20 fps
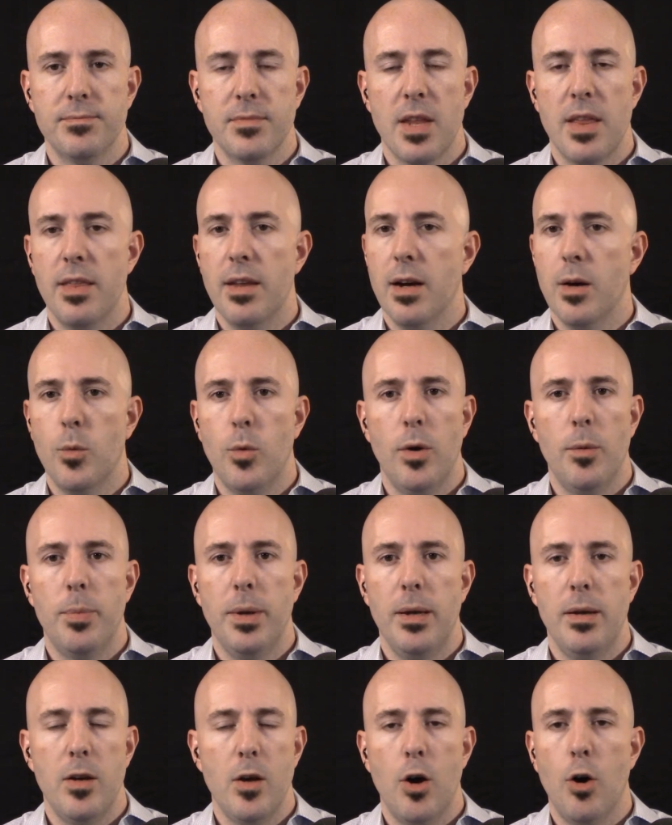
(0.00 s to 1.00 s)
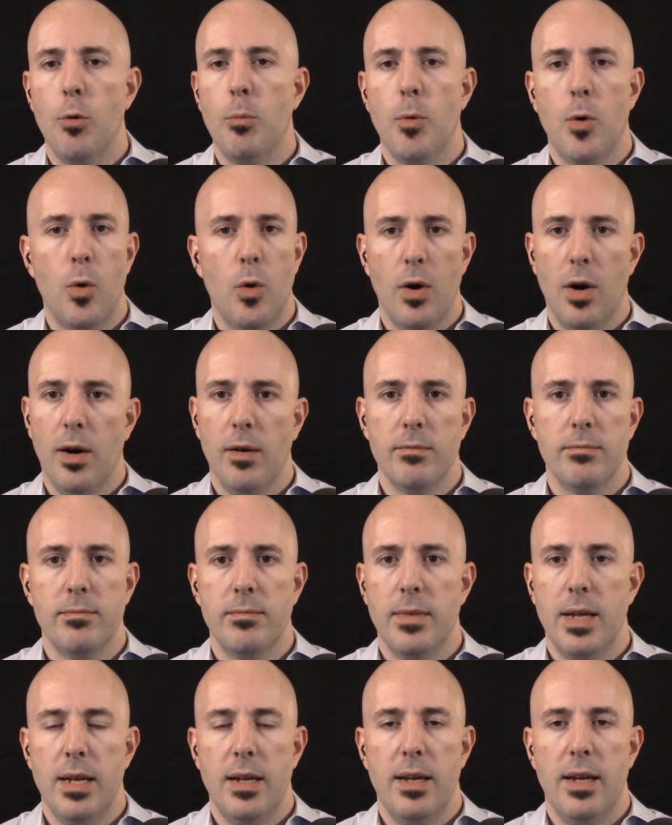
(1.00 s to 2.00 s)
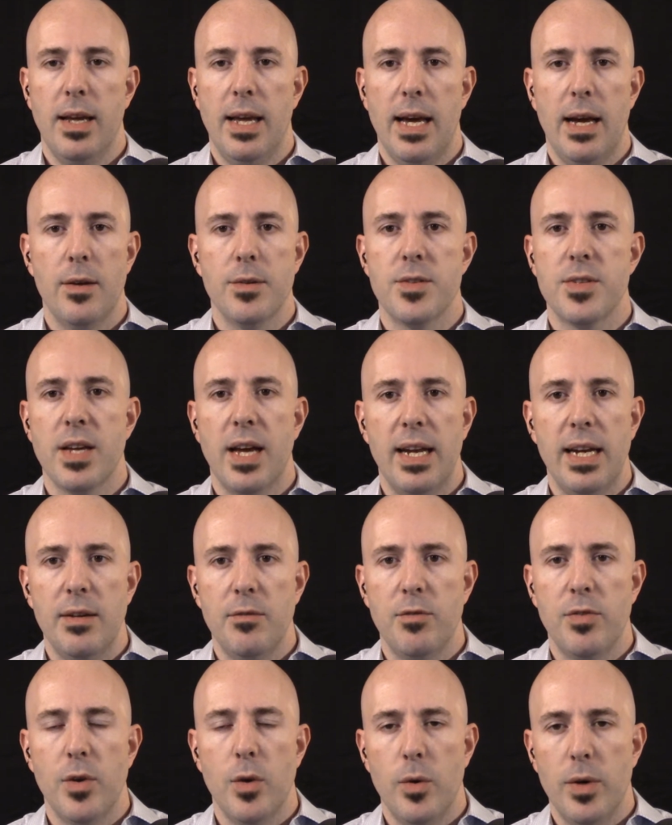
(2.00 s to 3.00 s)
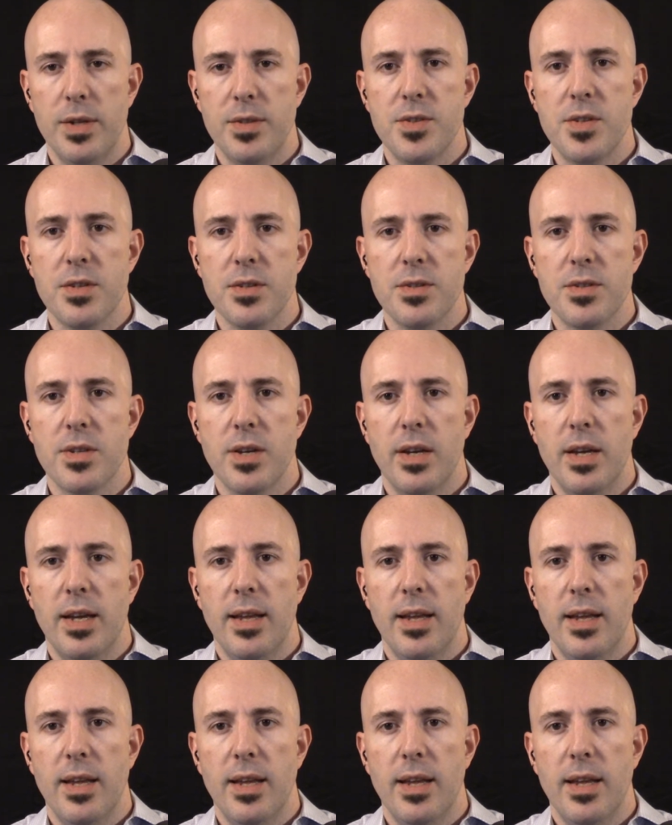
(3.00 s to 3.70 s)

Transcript: There will be no more outside influences